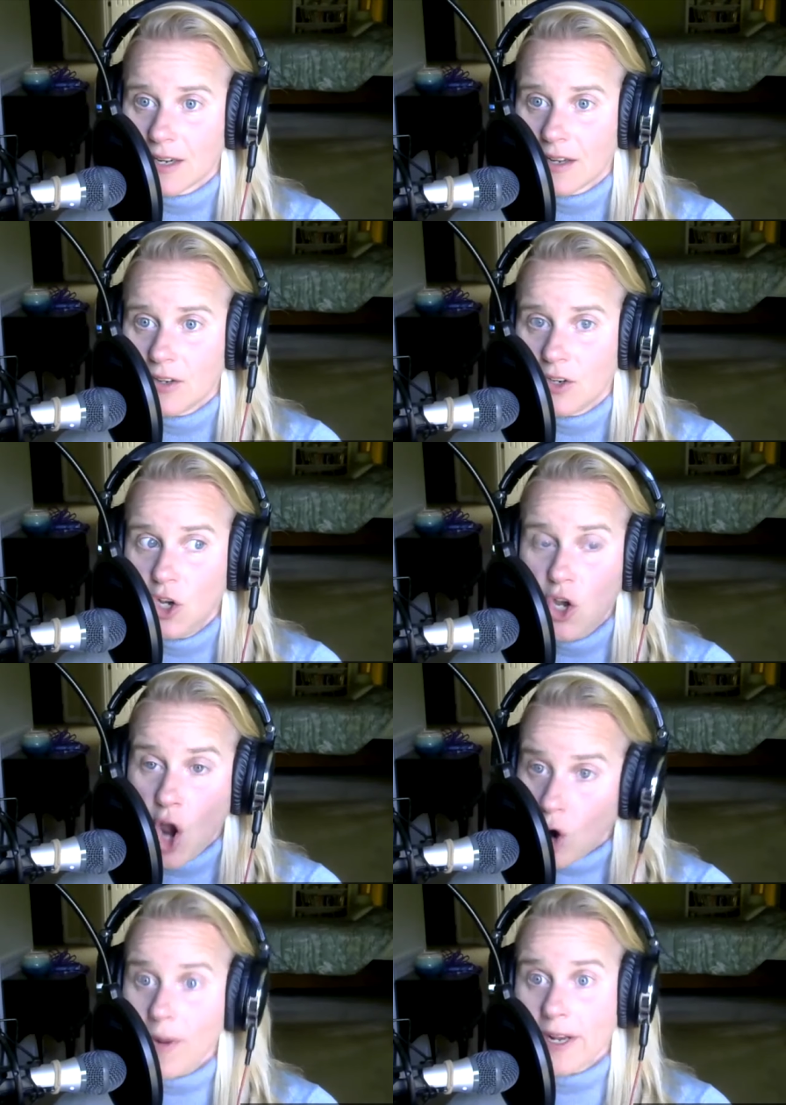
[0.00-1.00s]

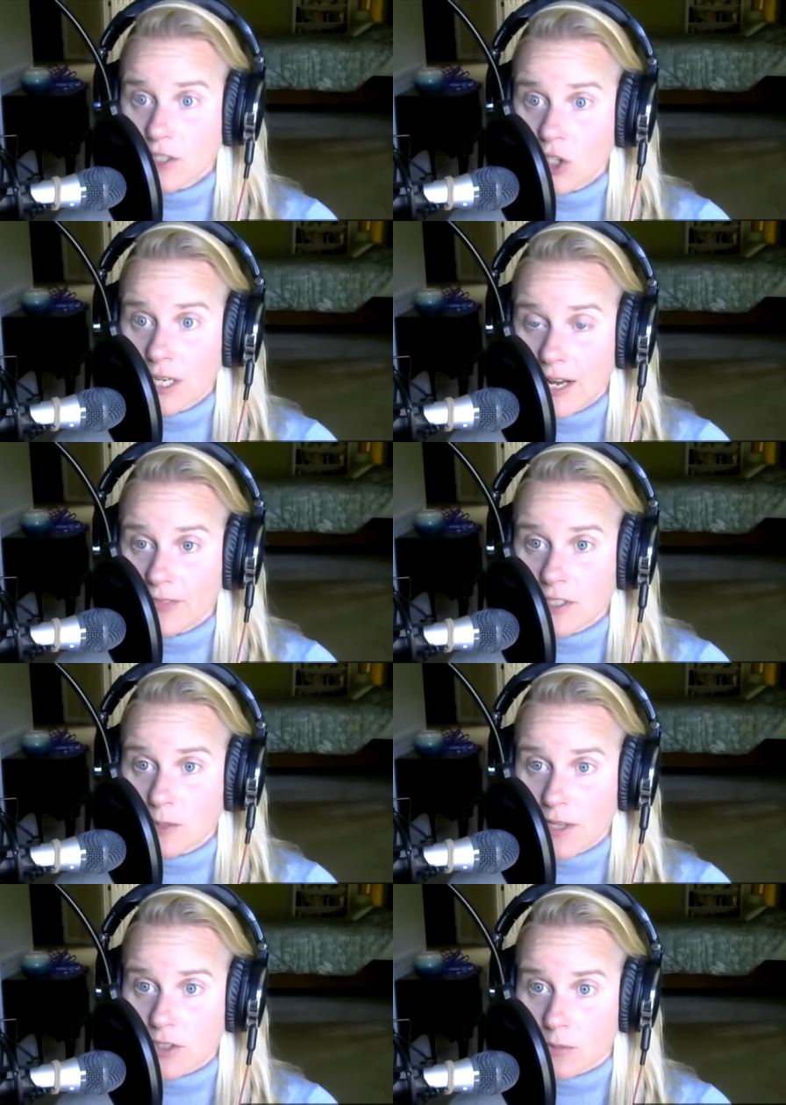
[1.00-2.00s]
nobody's looking at these
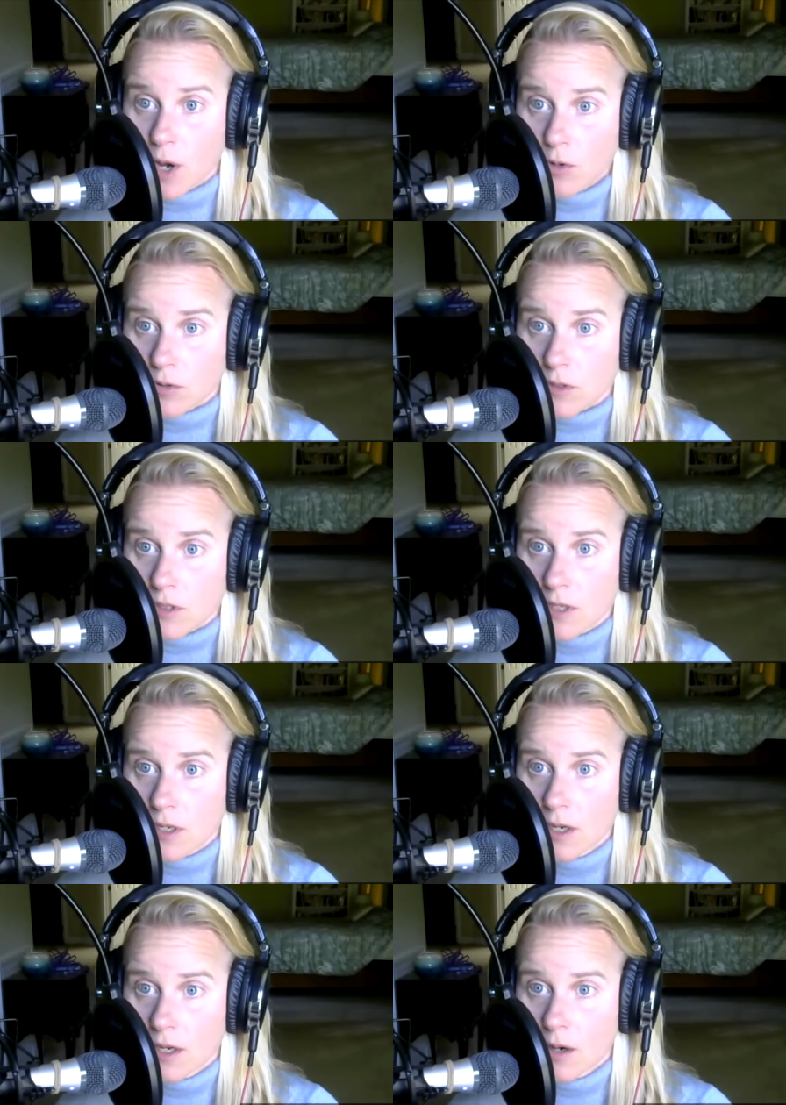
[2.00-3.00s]
sponsored posts.
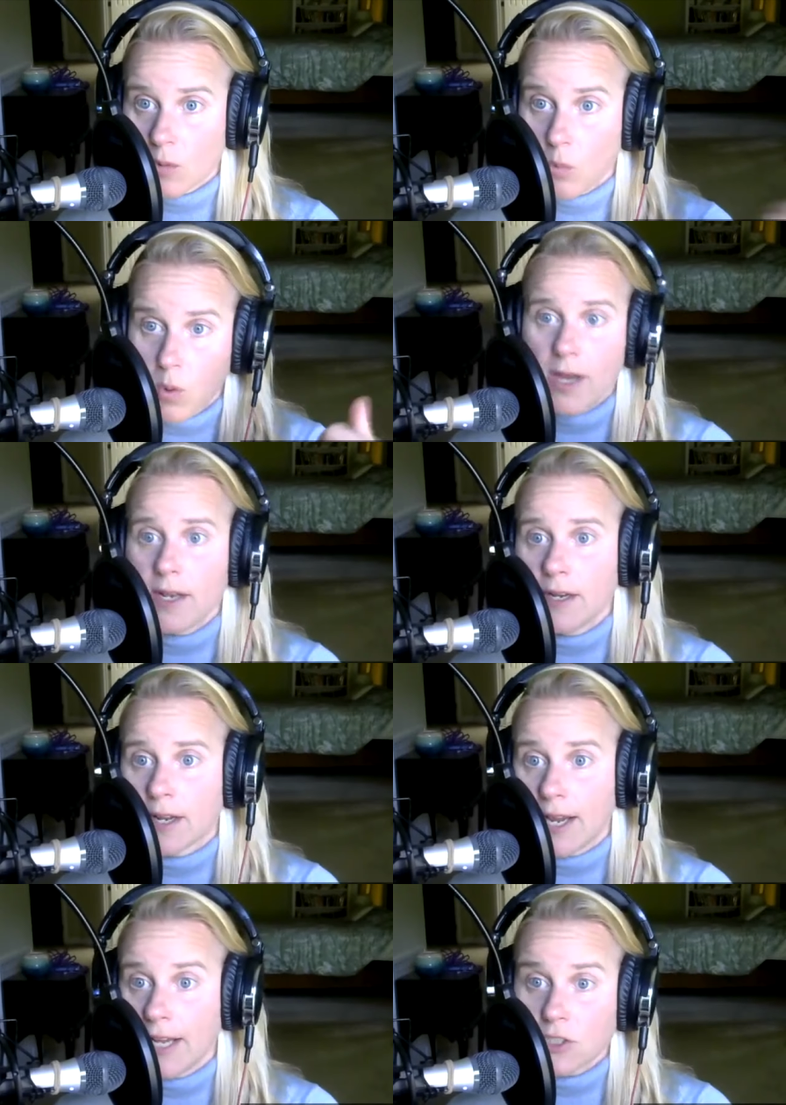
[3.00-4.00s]
One,
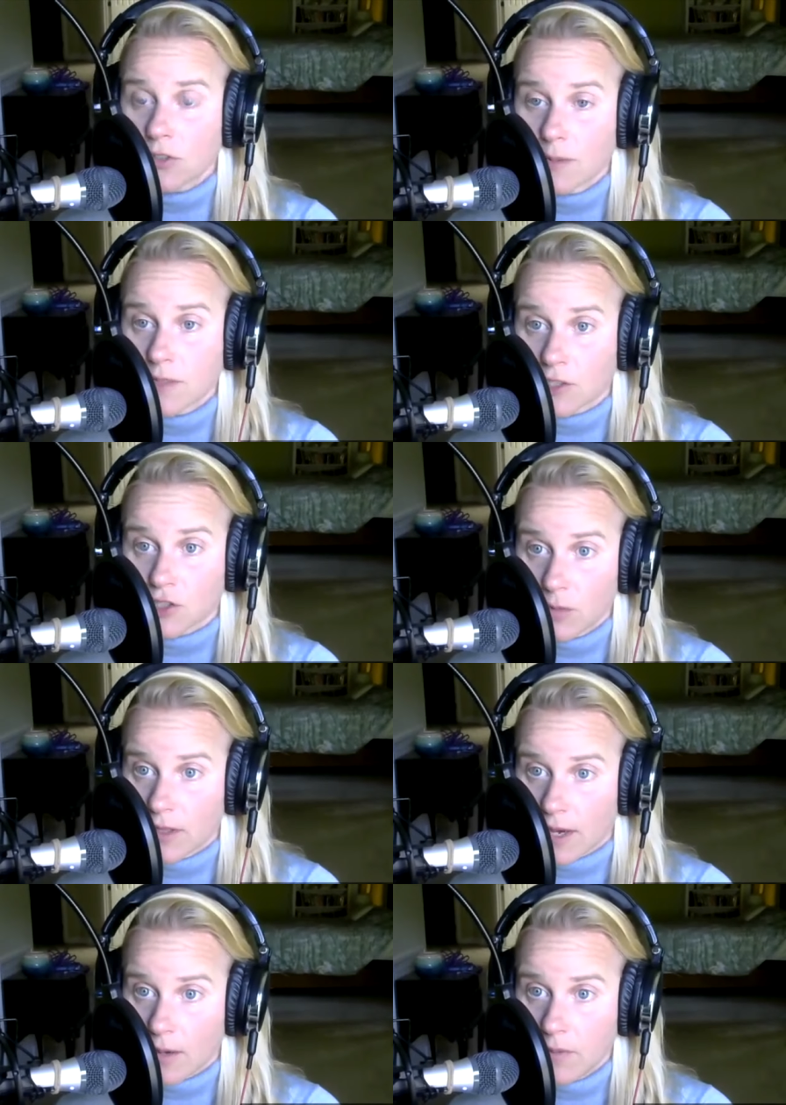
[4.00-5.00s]
Instagram's not showing
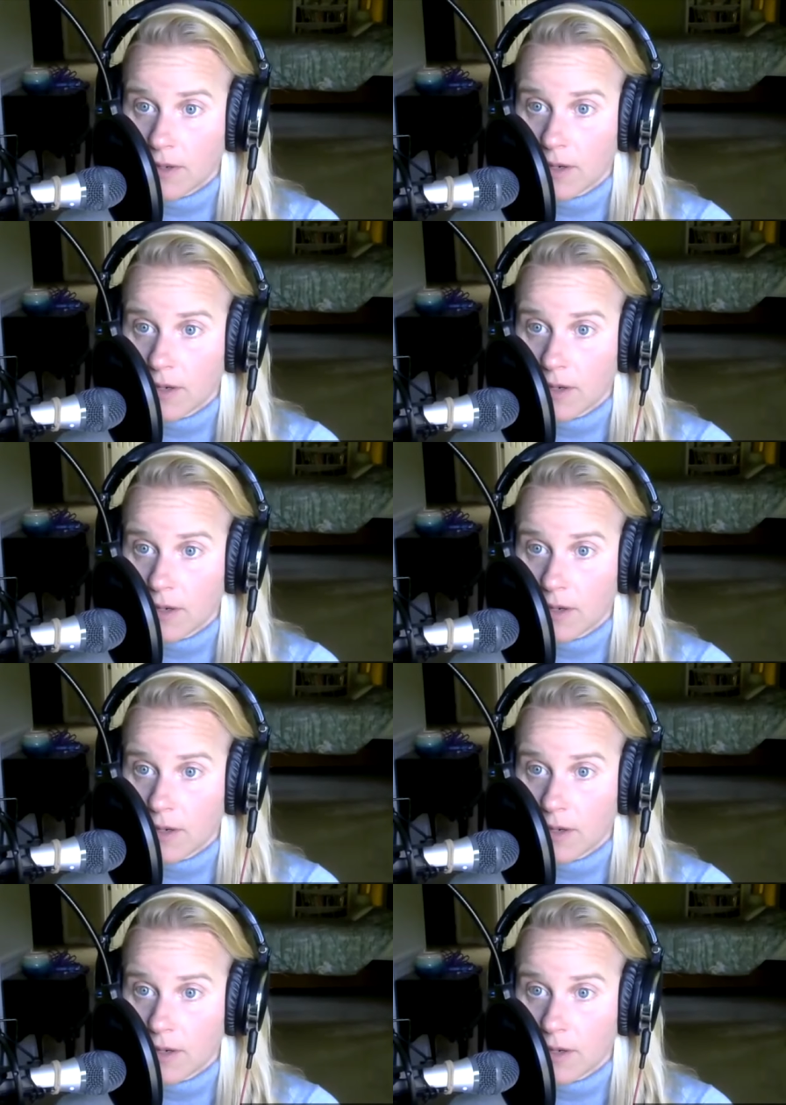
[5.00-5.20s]
them.